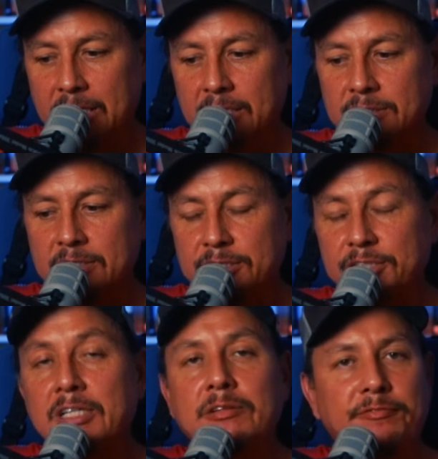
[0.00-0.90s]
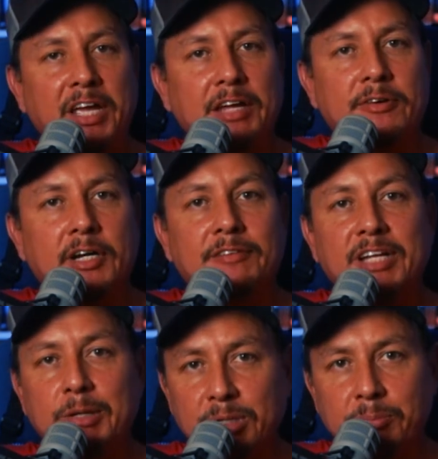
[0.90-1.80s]
is still in favor of
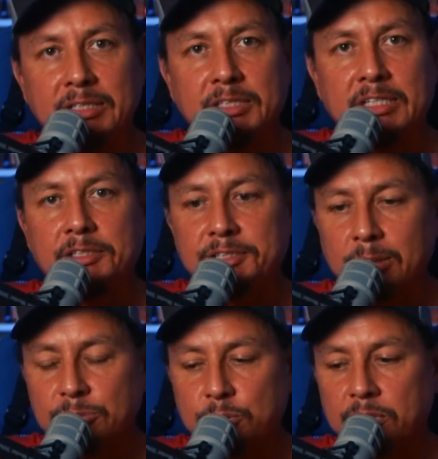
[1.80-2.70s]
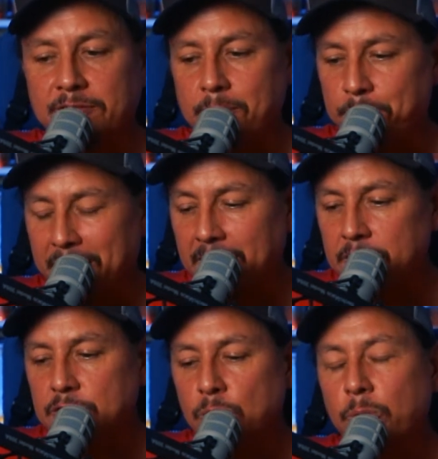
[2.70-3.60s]
implementing some sort of
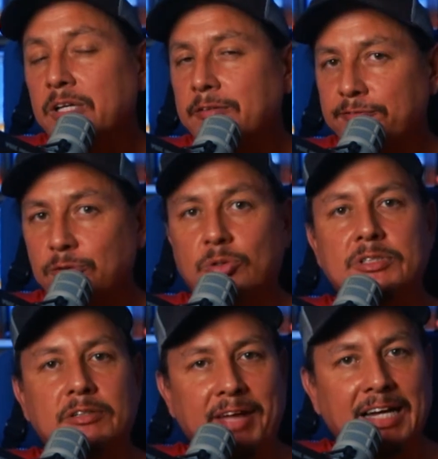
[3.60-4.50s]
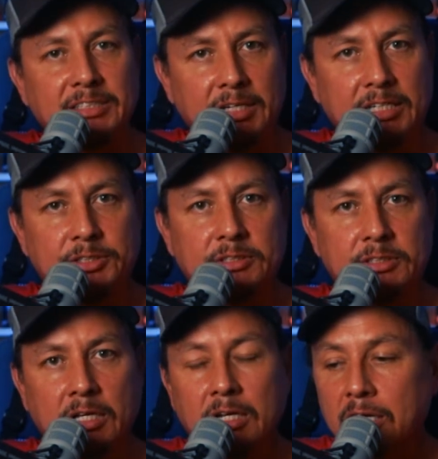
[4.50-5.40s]
mandatory forced vaccinations
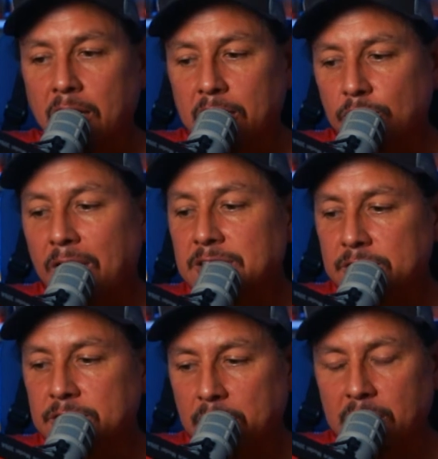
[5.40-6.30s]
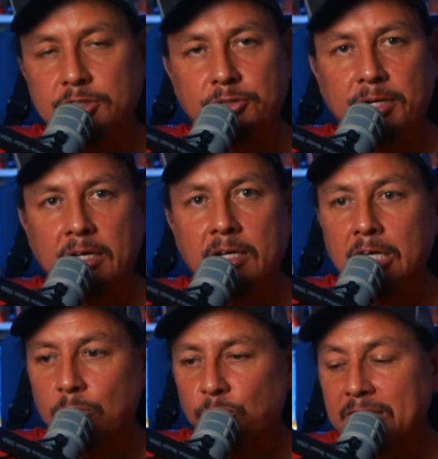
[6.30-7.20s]
across this country,
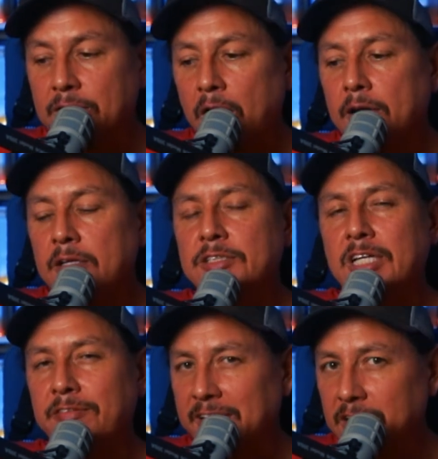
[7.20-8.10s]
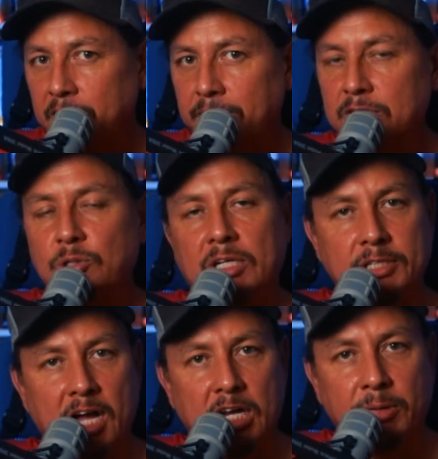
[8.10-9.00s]
regardless of individual
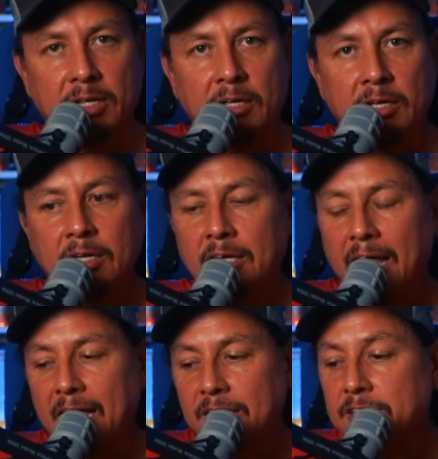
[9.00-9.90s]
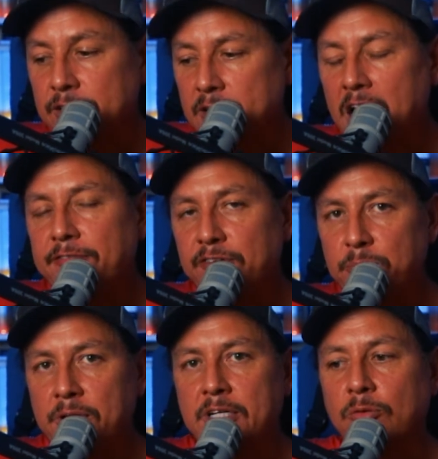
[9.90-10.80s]
autonomy, and is not
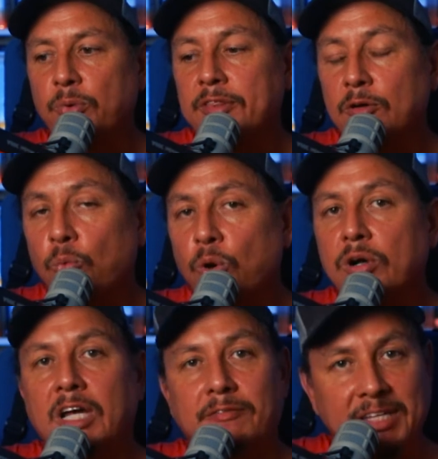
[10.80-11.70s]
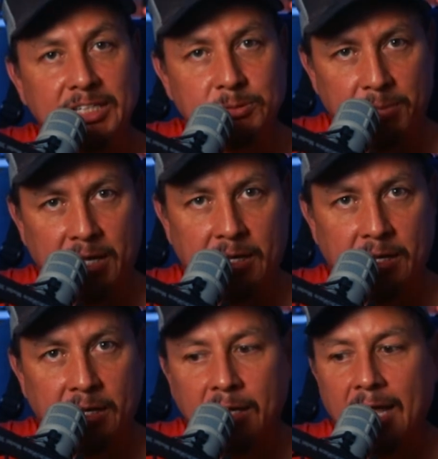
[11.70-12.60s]
familiar with the work of these men
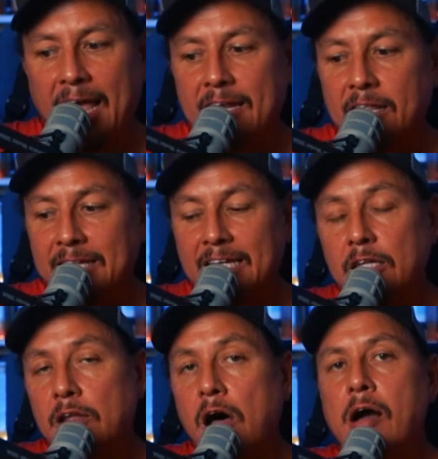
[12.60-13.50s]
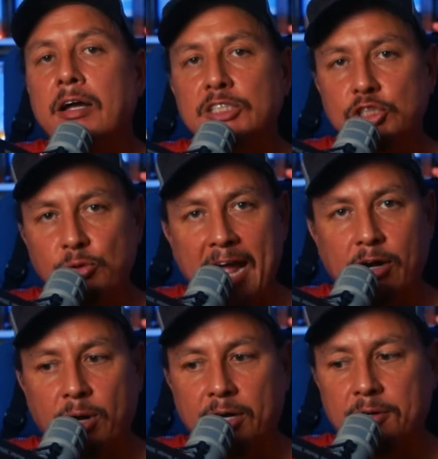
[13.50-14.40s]
and the long
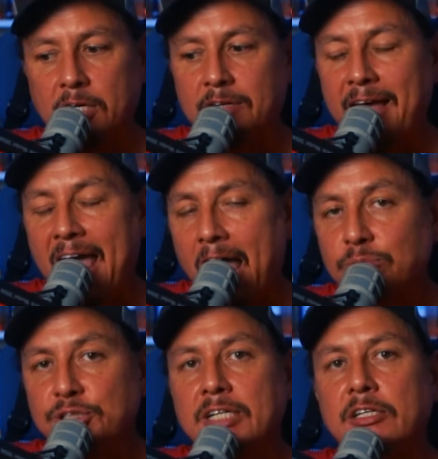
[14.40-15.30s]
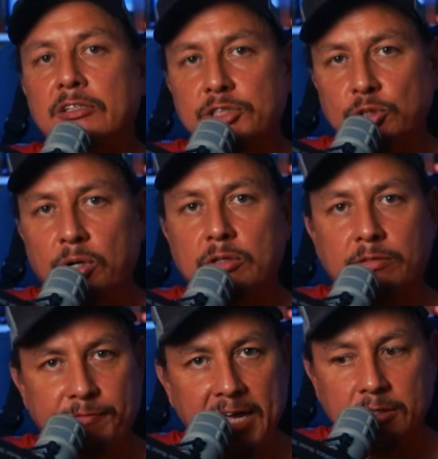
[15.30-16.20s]
track record of abject historical
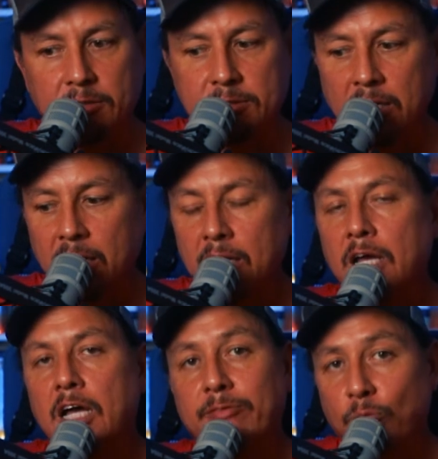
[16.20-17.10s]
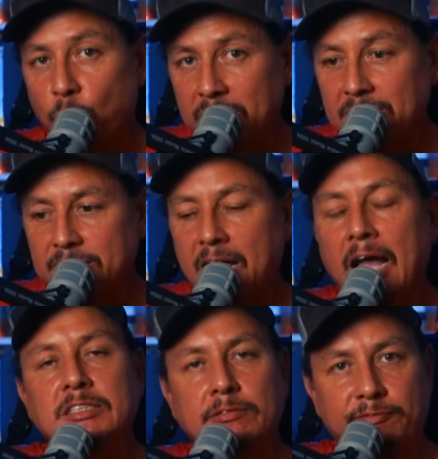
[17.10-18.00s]
failures of
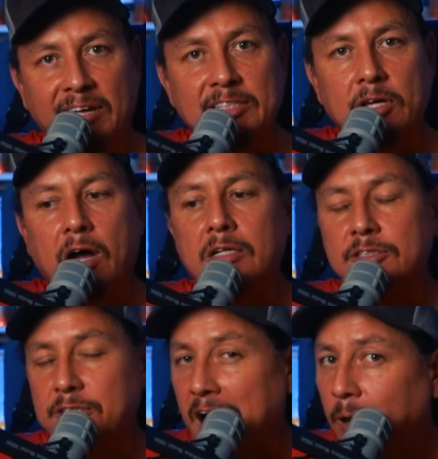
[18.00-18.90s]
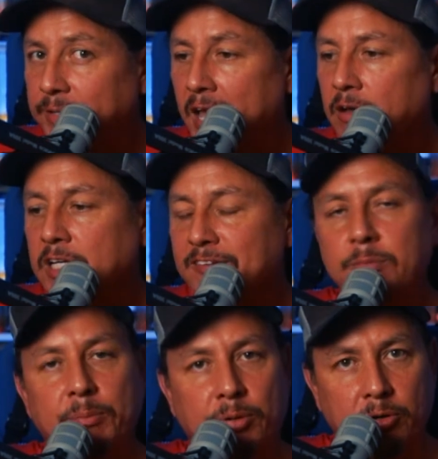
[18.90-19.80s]
one-size-fits-all top-down
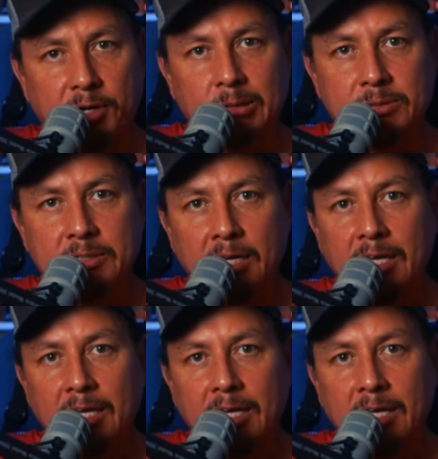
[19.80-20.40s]
government programs,